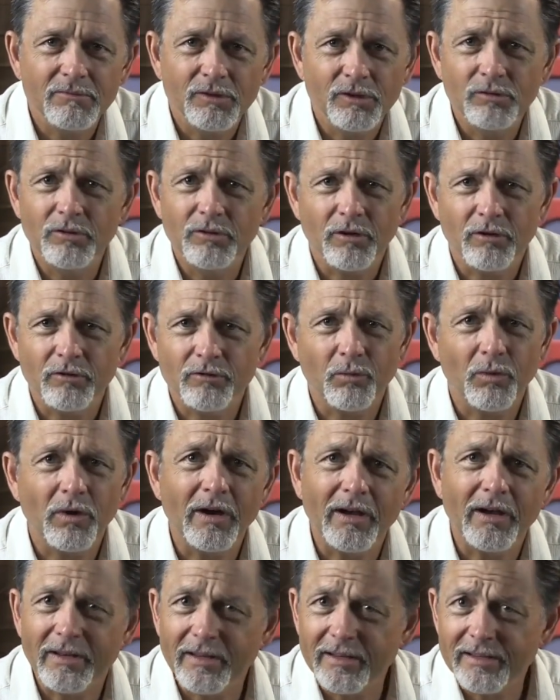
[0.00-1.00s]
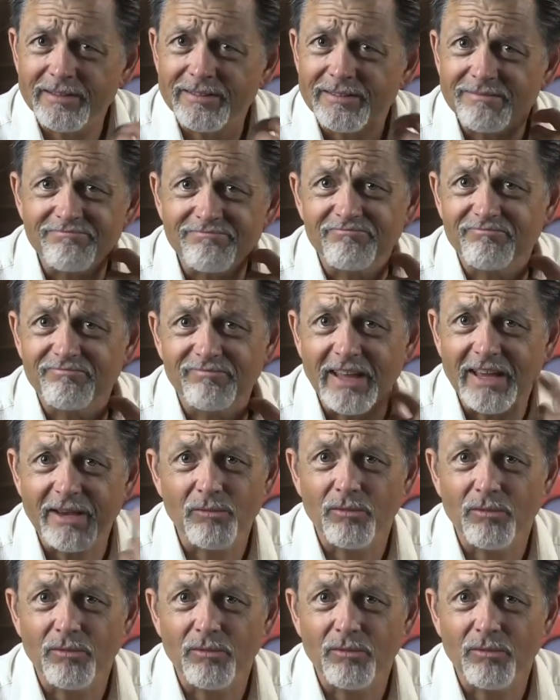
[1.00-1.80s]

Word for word: who knows what, it, they